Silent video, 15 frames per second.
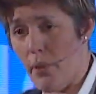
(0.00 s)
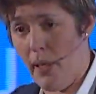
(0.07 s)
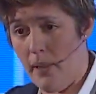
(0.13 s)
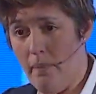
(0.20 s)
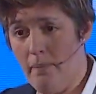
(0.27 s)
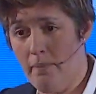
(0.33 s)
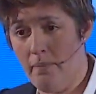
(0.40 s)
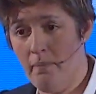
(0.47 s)

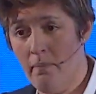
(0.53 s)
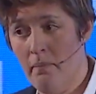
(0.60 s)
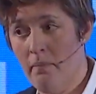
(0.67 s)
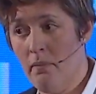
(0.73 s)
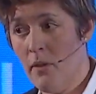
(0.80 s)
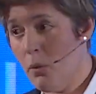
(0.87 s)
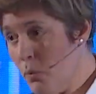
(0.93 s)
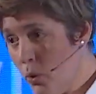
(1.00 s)
bright.
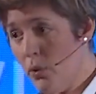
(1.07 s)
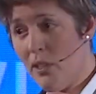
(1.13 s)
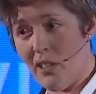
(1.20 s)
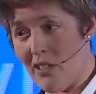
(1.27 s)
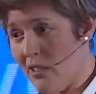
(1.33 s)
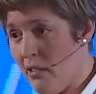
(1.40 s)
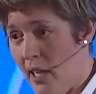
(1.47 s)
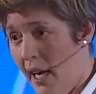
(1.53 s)
The moon
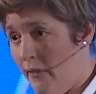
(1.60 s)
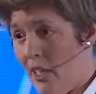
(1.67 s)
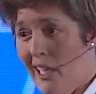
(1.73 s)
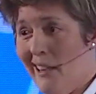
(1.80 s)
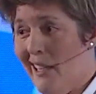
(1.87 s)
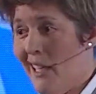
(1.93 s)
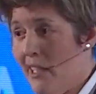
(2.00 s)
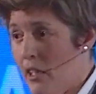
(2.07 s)
doesn't have
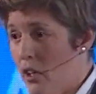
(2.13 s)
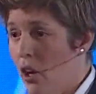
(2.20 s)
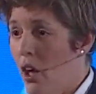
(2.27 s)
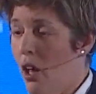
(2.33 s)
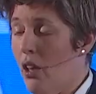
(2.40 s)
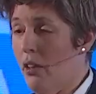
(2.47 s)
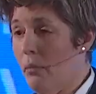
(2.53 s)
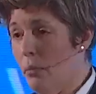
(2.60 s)
any light at
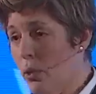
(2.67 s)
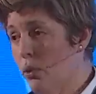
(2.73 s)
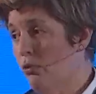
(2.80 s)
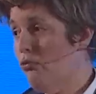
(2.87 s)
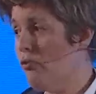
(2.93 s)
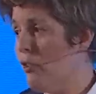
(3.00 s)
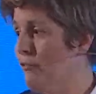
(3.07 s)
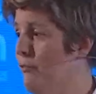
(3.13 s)
all. The
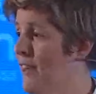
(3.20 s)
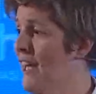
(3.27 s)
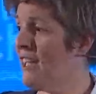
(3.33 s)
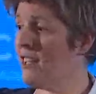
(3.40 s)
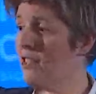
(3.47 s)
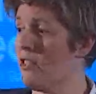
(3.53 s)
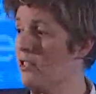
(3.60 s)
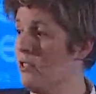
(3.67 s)
moon
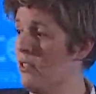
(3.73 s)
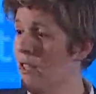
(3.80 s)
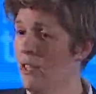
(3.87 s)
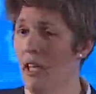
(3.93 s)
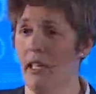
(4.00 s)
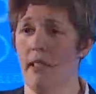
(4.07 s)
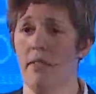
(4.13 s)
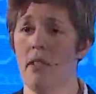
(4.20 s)
reflects the
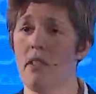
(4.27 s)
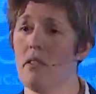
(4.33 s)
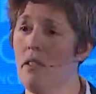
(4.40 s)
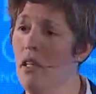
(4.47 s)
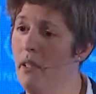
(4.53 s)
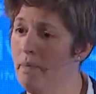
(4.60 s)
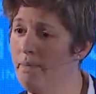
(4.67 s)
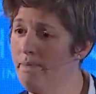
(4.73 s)
light of the
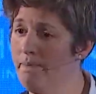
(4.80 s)
sun."